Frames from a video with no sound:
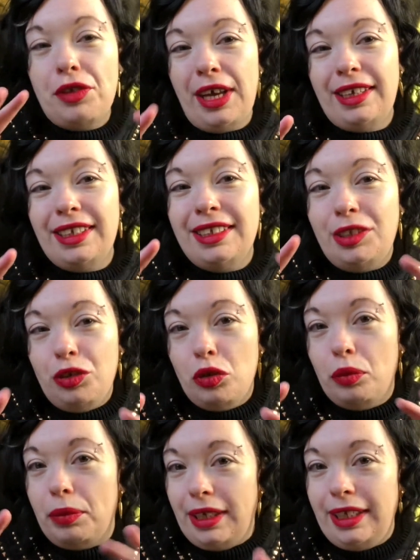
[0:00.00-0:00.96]
that is
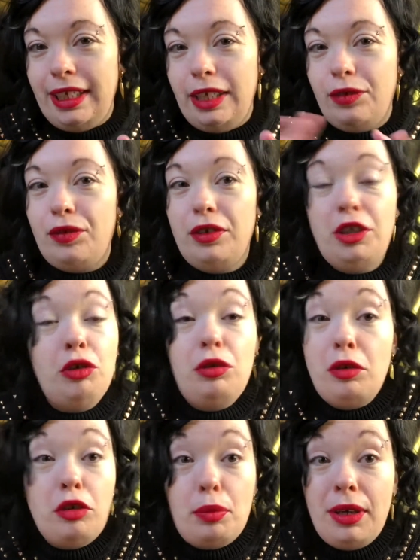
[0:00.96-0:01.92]
your belief, you
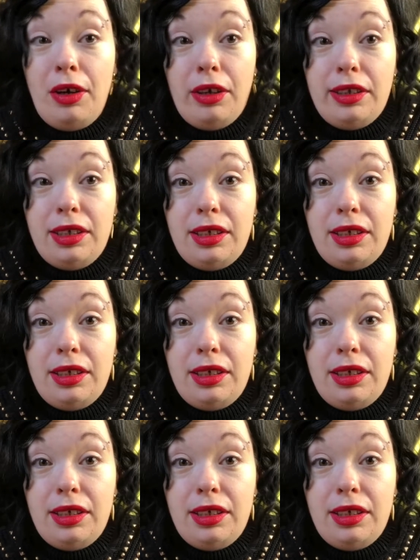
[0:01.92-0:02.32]
don't apply.